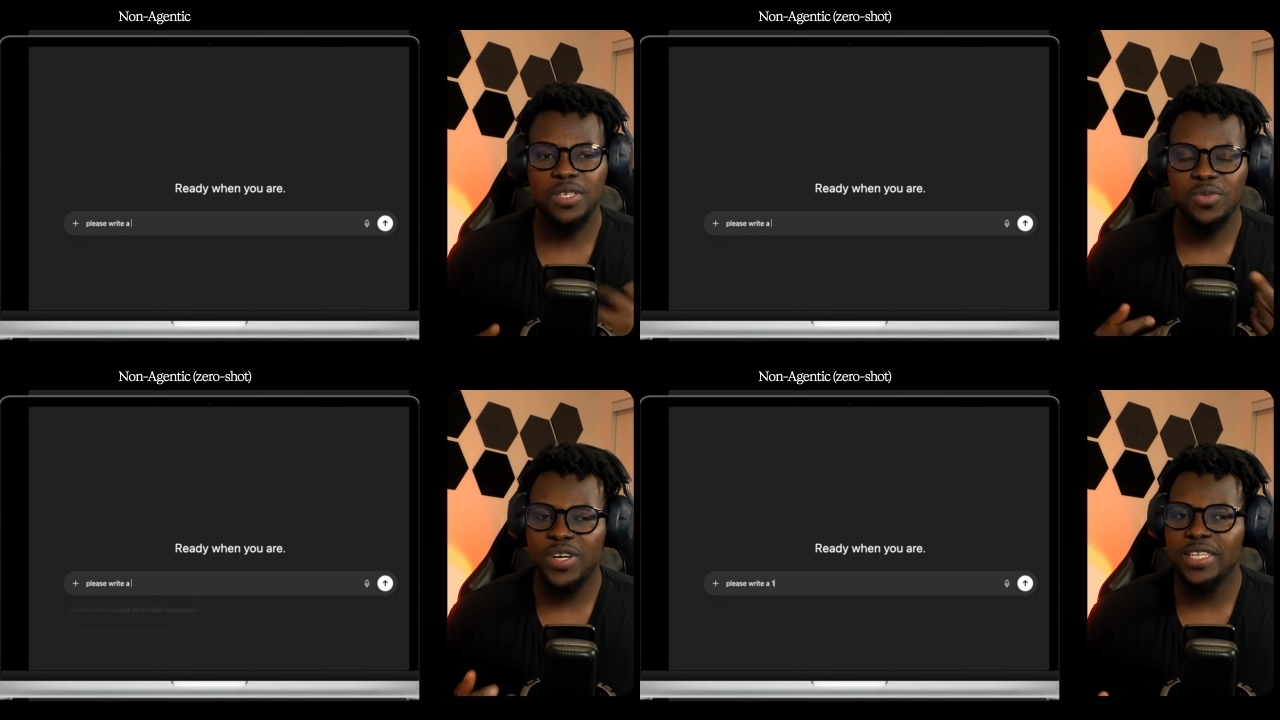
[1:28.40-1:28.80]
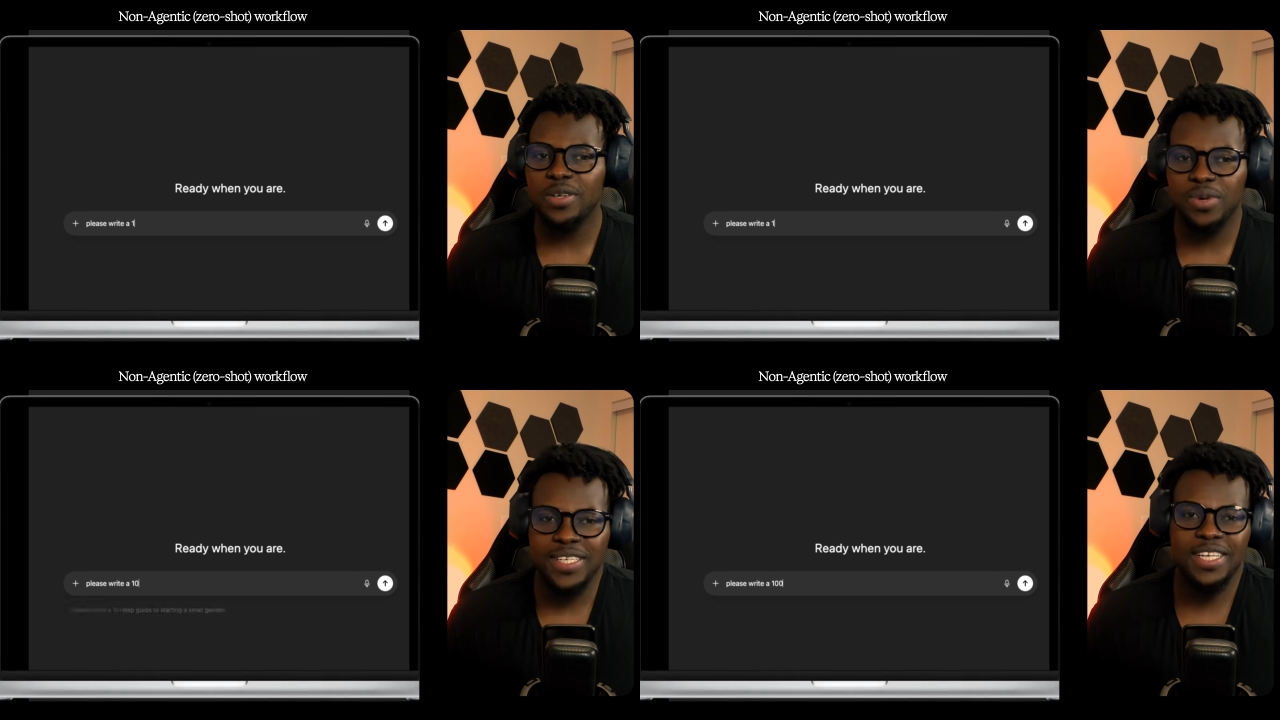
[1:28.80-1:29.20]
please
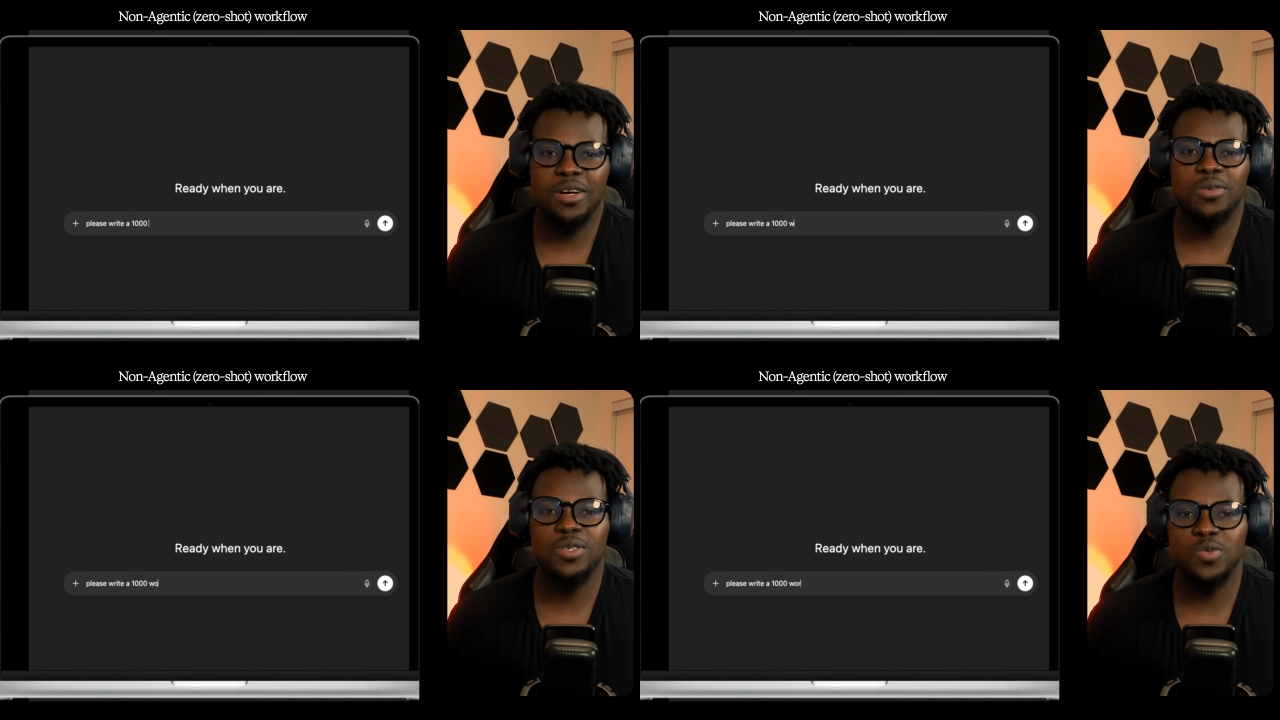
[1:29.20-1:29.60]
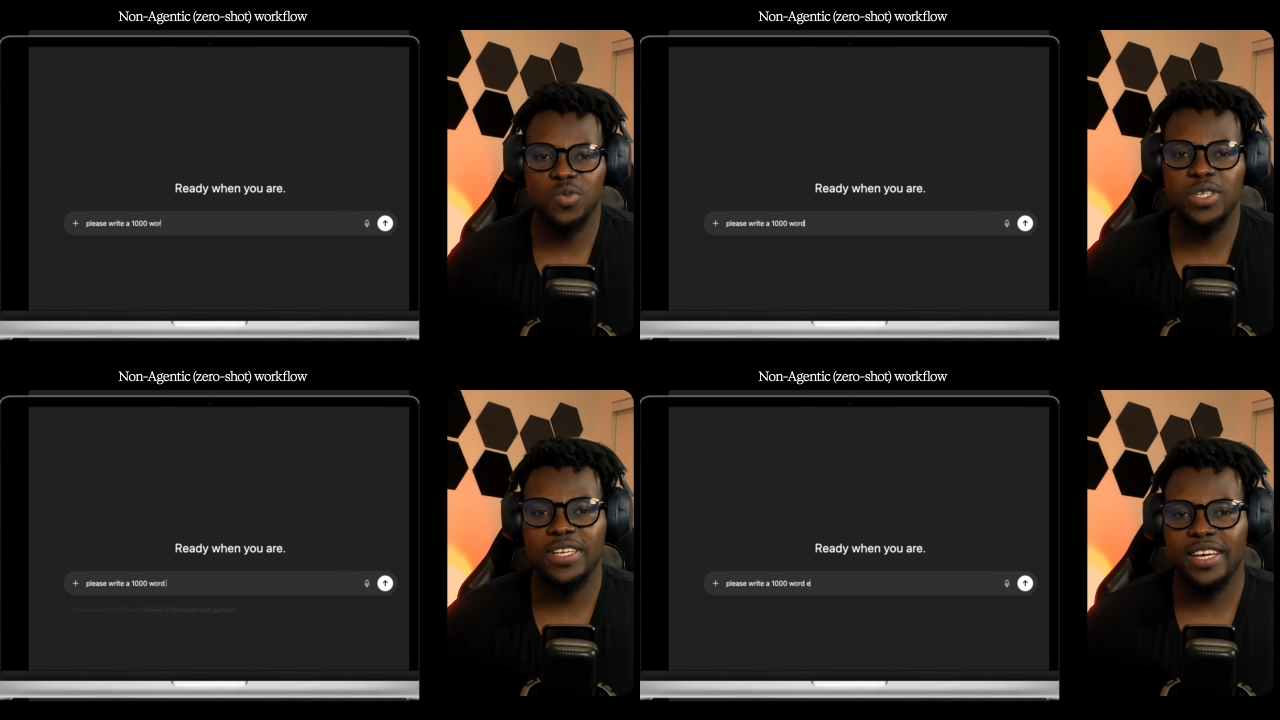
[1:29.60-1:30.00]
write a
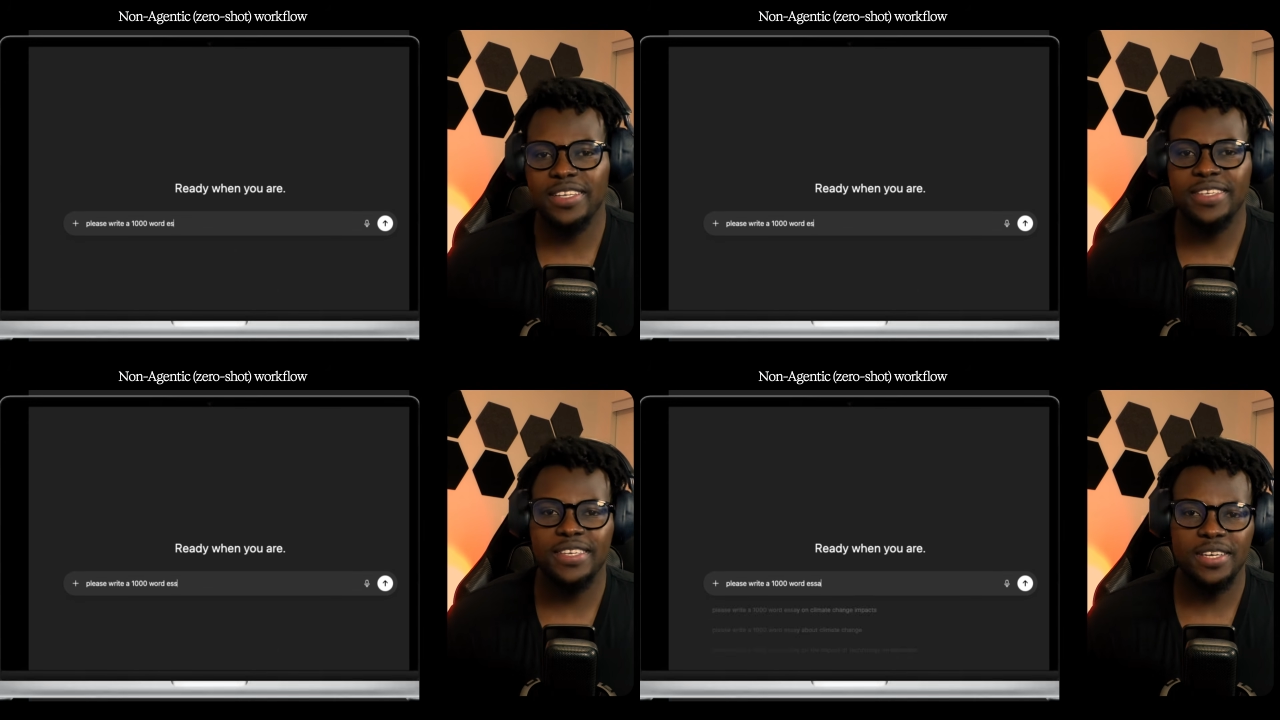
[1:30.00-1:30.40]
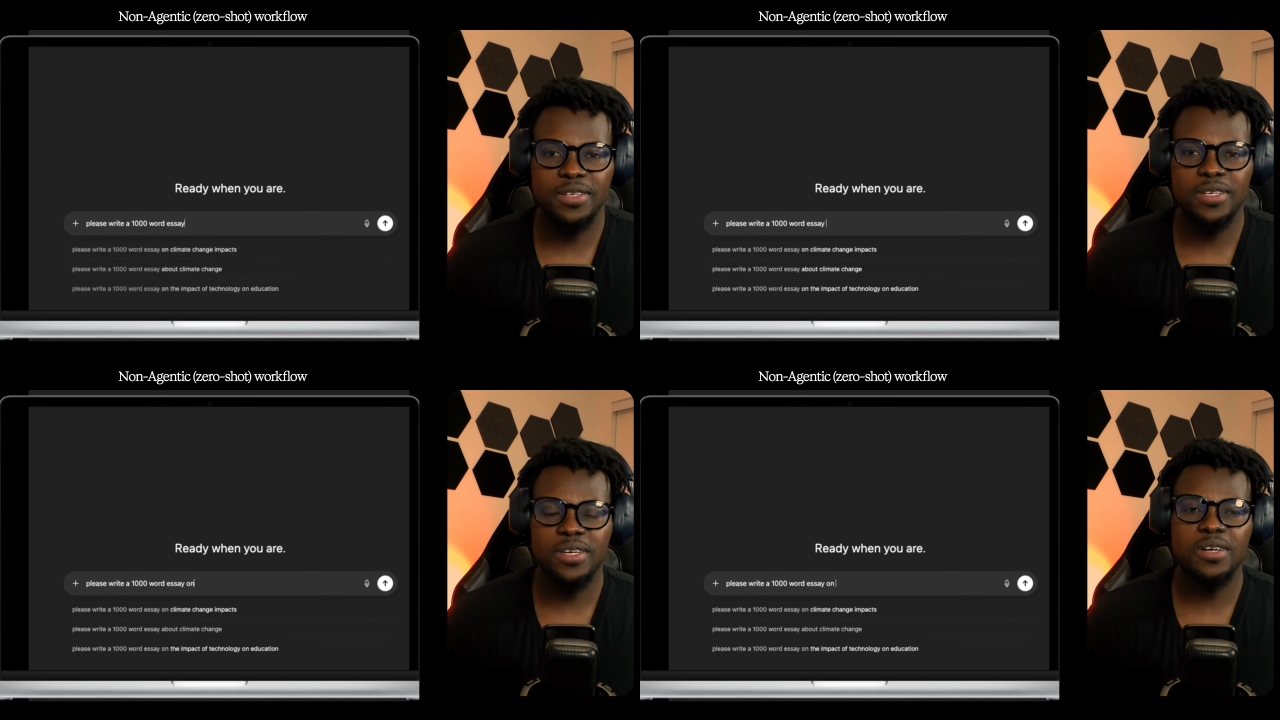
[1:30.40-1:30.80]
1,000-word essay
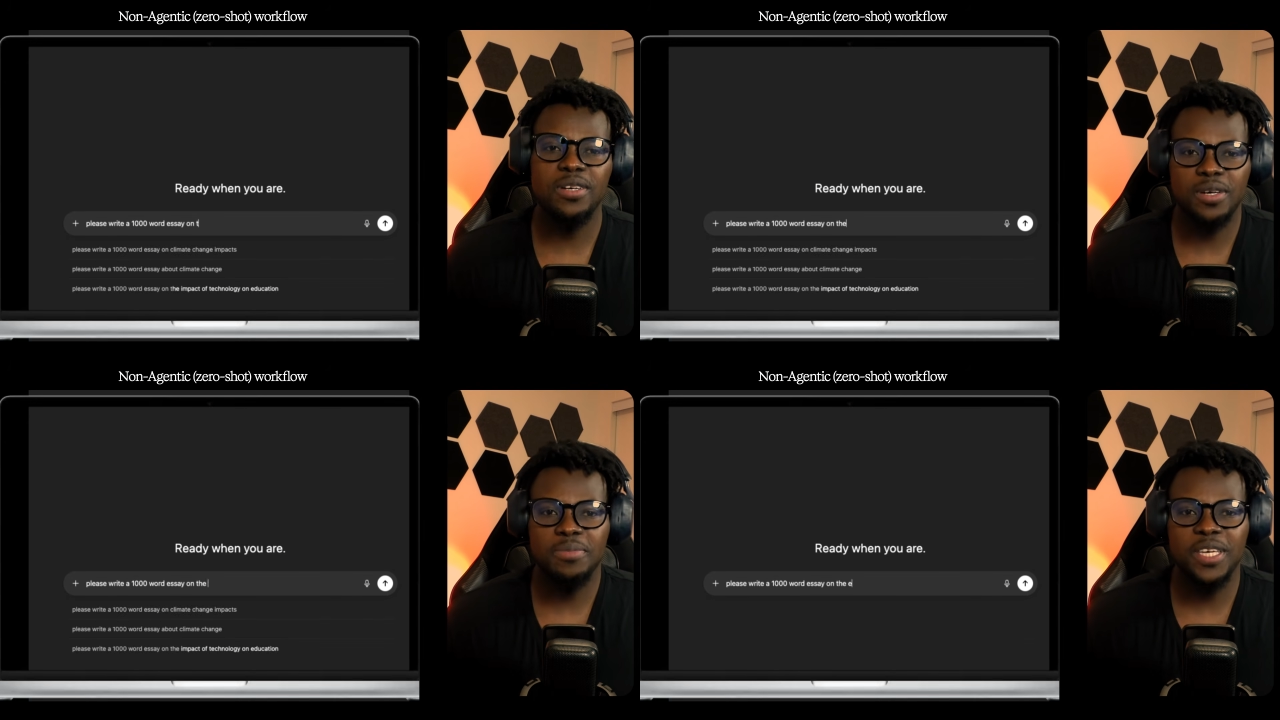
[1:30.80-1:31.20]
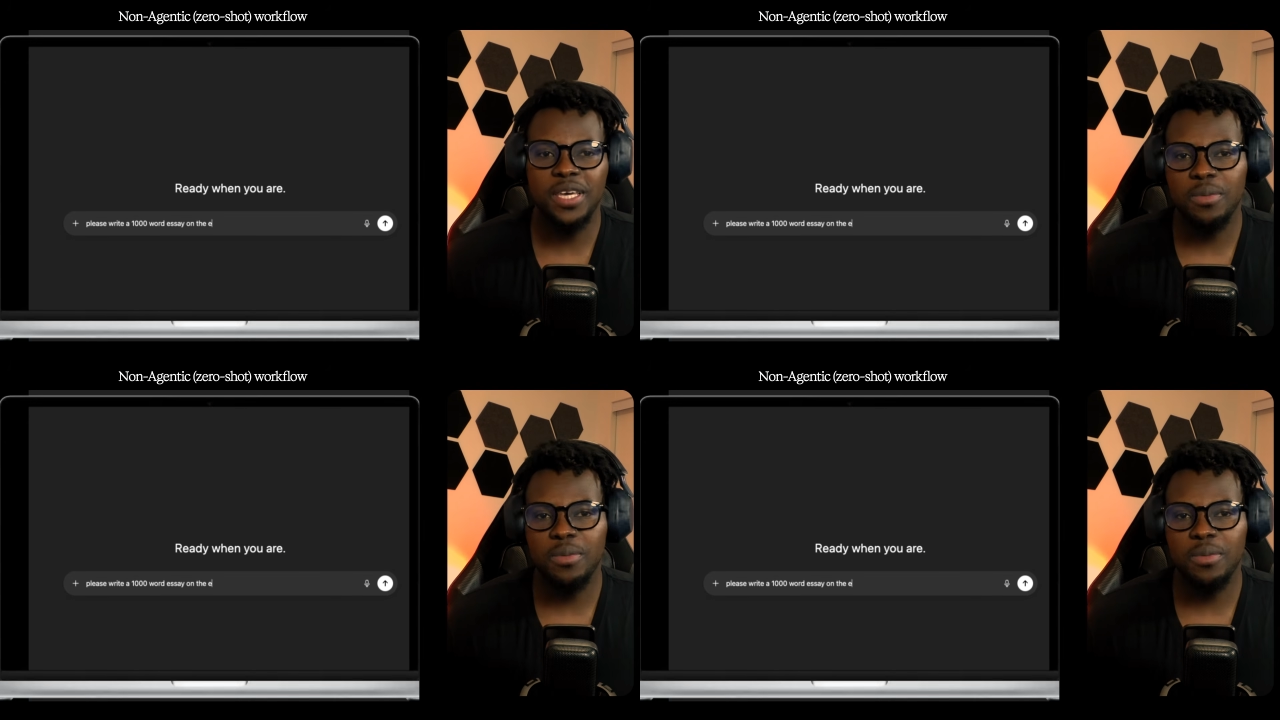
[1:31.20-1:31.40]
on the economic